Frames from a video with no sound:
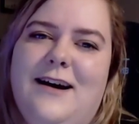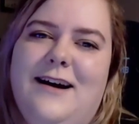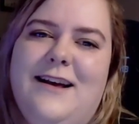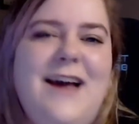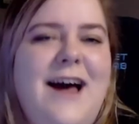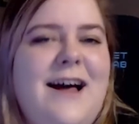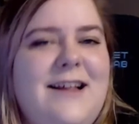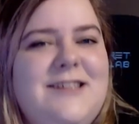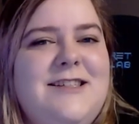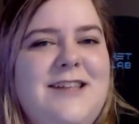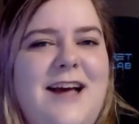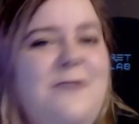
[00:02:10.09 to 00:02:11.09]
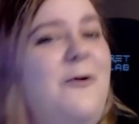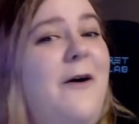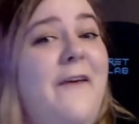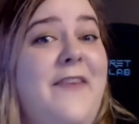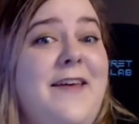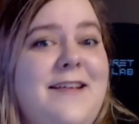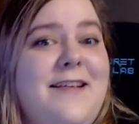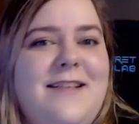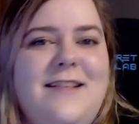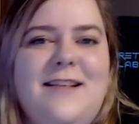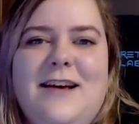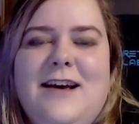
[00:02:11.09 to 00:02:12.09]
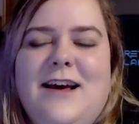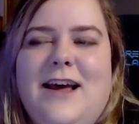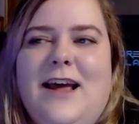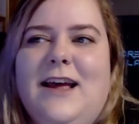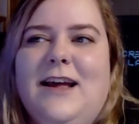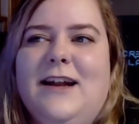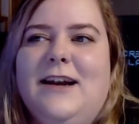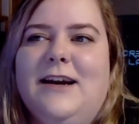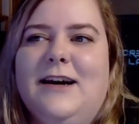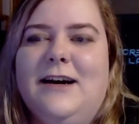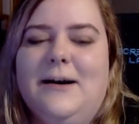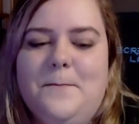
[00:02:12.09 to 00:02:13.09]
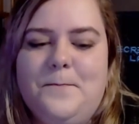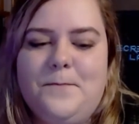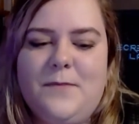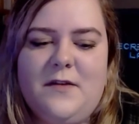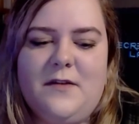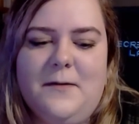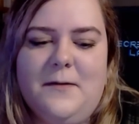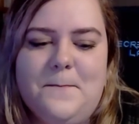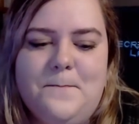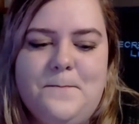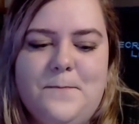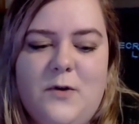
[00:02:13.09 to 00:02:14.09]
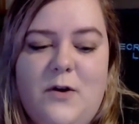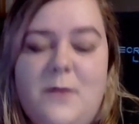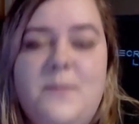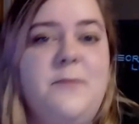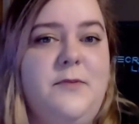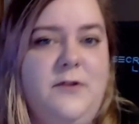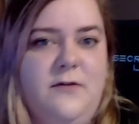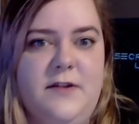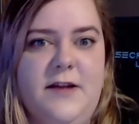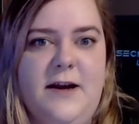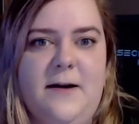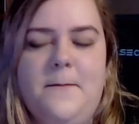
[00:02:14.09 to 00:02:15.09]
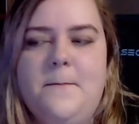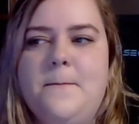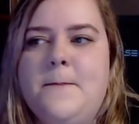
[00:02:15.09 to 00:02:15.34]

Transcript: Yeah, I want this. And some great people over there.